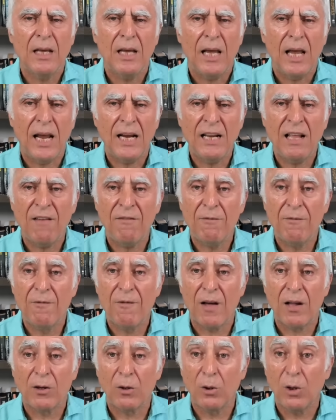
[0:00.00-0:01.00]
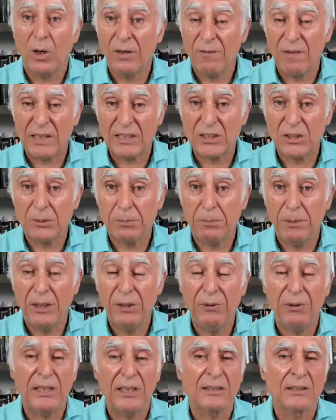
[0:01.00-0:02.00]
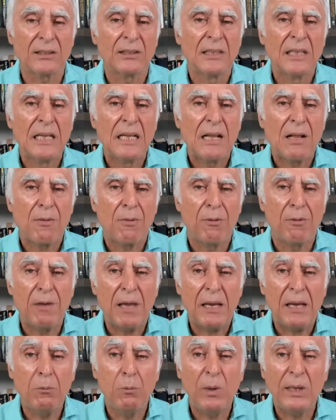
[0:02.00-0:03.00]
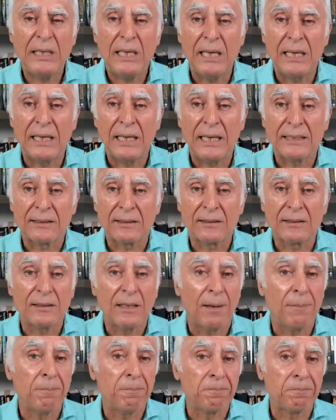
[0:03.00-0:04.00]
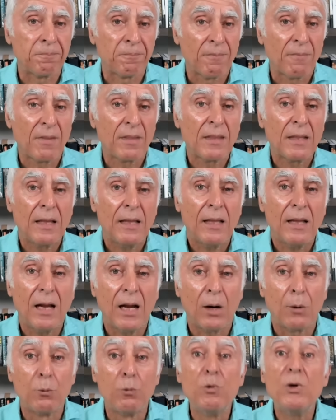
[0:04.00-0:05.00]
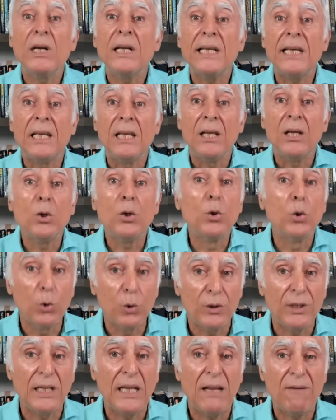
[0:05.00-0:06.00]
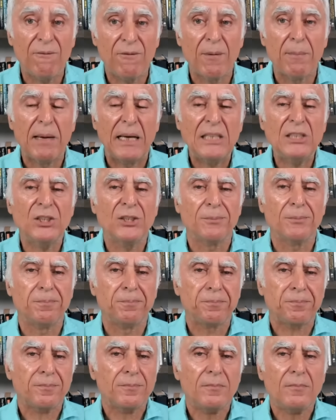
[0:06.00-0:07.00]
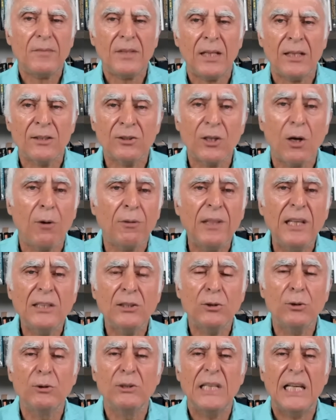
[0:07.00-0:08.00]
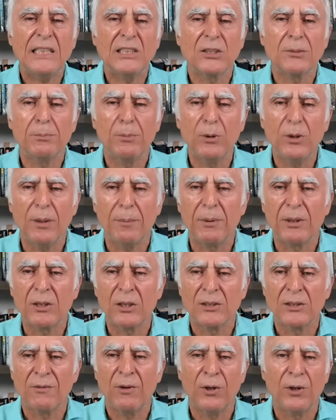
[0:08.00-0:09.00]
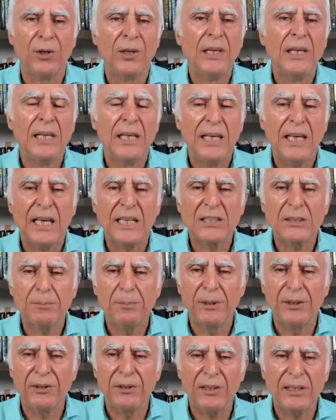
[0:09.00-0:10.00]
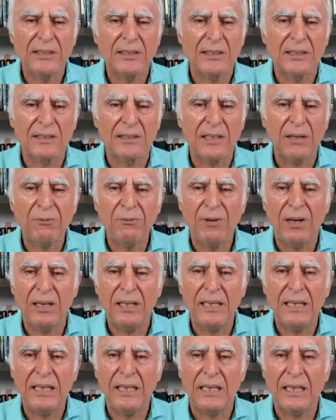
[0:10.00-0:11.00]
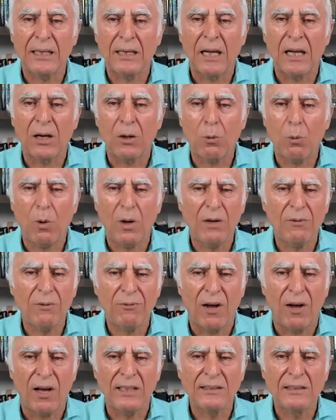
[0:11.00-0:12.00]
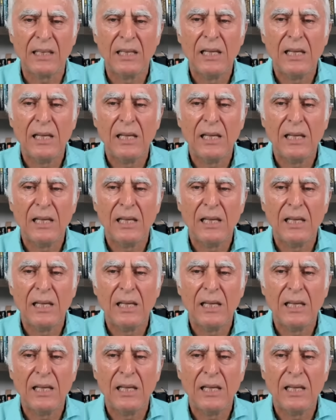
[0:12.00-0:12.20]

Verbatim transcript: and have a lot of experience, then we can get some uh, really good information so I think Suzanne Spooner, because of her experience, definitely uh, qualifies.